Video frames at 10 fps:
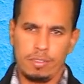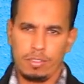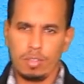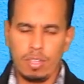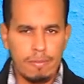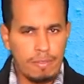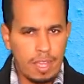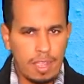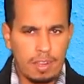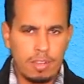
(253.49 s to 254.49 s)
to
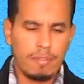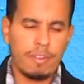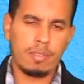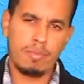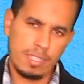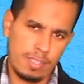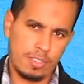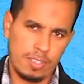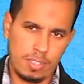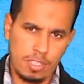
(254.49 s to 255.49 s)
convey different
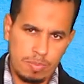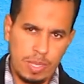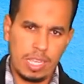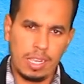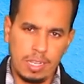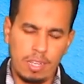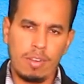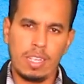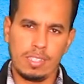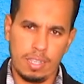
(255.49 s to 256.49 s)
messages in speaking and in
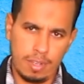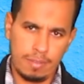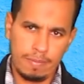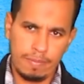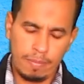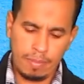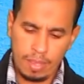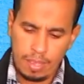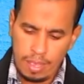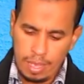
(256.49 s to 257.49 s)
writing.
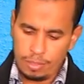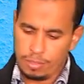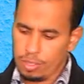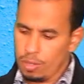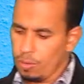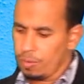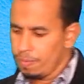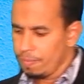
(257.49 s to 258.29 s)
And so